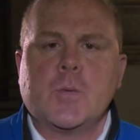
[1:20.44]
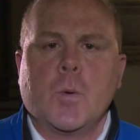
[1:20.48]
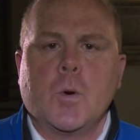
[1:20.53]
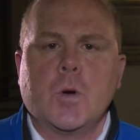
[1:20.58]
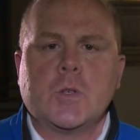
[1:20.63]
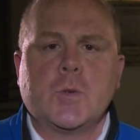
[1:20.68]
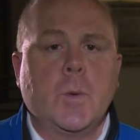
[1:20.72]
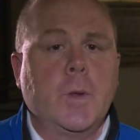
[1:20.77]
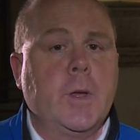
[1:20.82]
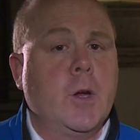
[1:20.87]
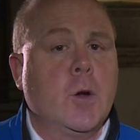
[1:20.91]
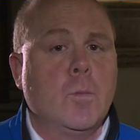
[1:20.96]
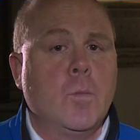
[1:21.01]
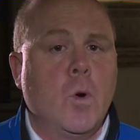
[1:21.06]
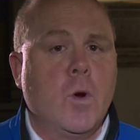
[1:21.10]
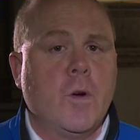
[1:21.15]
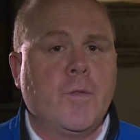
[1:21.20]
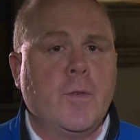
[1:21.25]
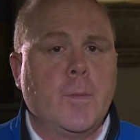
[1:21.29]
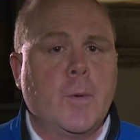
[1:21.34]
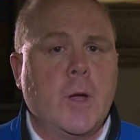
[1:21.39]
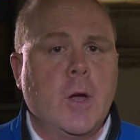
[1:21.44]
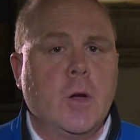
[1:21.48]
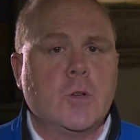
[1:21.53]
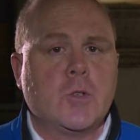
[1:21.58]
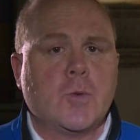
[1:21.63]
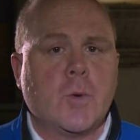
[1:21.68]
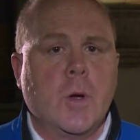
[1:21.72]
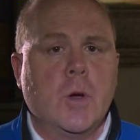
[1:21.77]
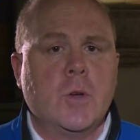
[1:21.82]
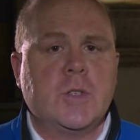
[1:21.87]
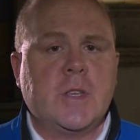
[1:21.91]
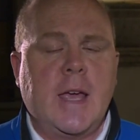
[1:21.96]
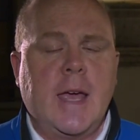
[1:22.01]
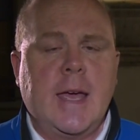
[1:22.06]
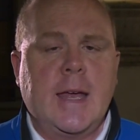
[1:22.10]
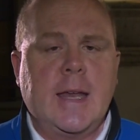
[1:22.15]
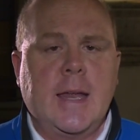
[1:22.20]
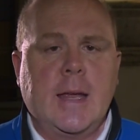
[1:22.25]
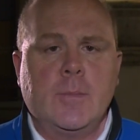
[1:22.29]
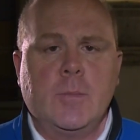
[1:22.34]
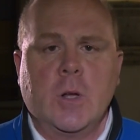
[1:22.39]
in sports, we'll hear more from Coach Rhoades
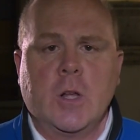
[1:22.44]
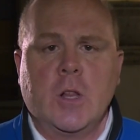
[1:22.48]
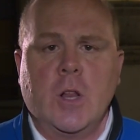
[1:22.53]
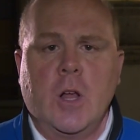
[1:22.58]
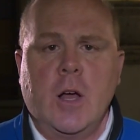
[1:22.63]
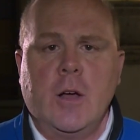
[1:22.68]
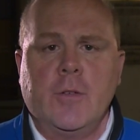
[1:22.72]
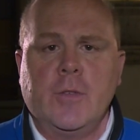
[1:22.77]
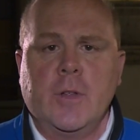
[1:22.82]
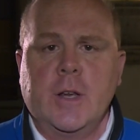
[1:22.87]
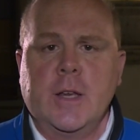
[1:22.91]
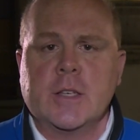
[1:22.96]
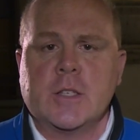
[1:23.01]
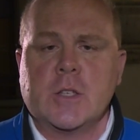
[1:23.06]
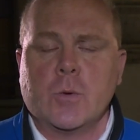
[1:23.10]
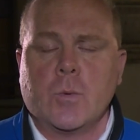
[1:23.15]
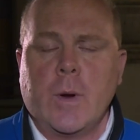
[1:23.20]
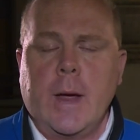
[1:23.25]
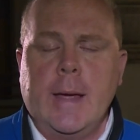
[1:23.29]
and Ed McLaughlin as the